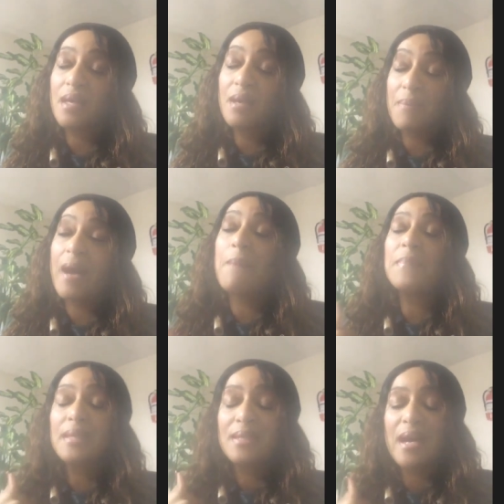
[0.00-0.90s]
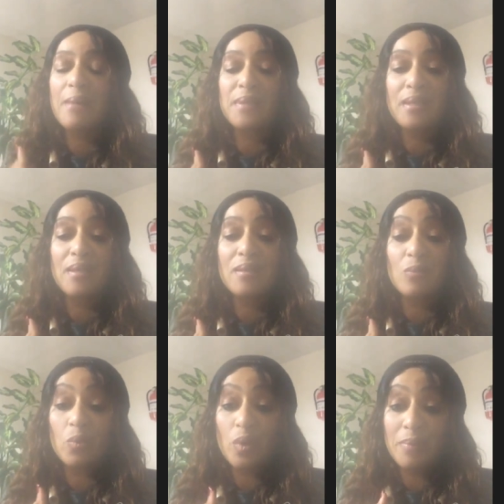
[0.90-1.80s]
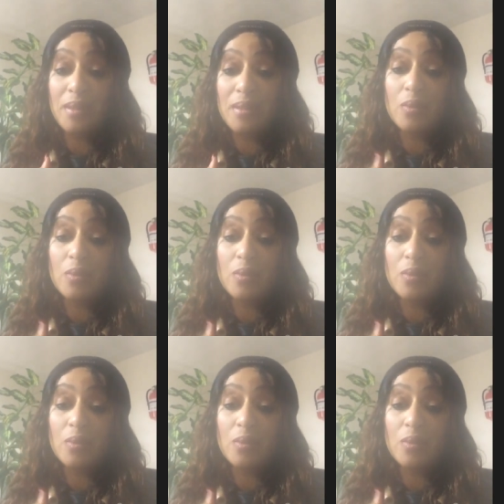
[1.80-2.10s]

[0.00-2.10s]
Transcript: about me not being the woman